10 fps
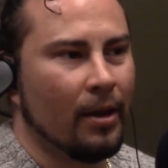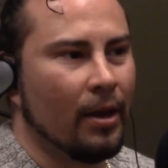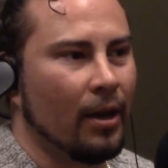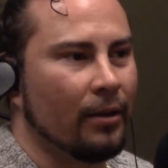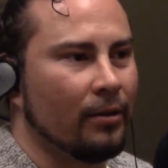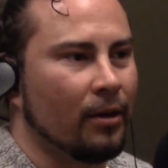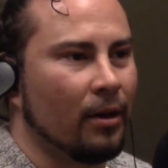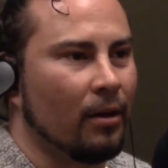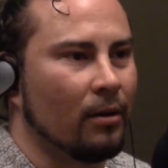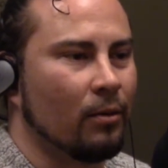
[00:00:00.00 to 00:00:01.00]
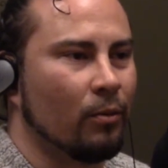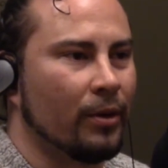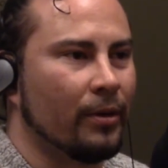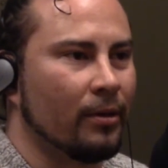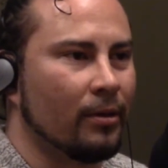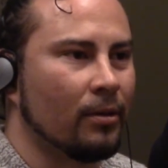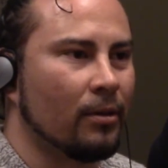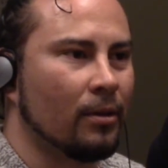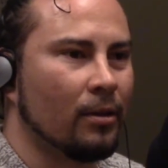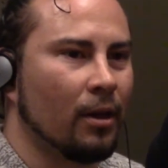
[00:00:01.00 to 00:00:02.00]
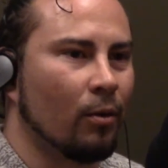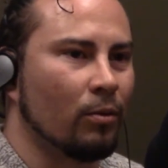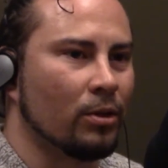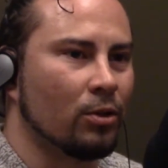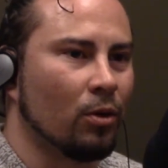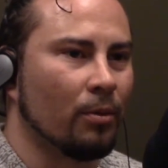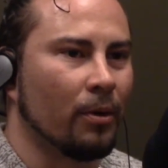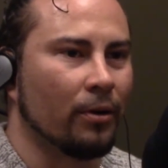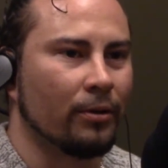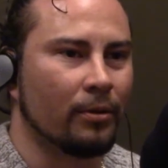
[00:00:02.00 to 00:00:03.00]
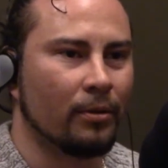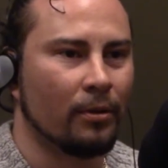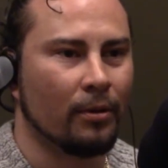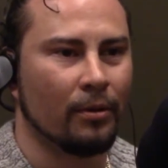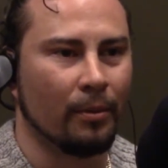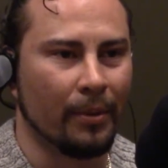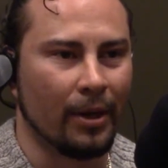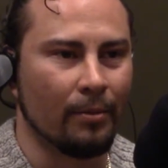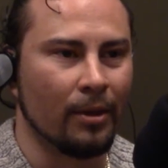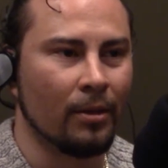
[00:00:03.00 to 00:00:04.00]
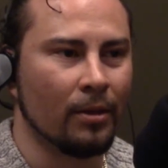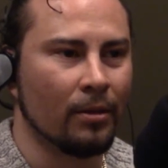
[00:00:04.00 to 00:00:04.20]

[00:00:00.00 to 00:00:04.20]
And when I was told about the baby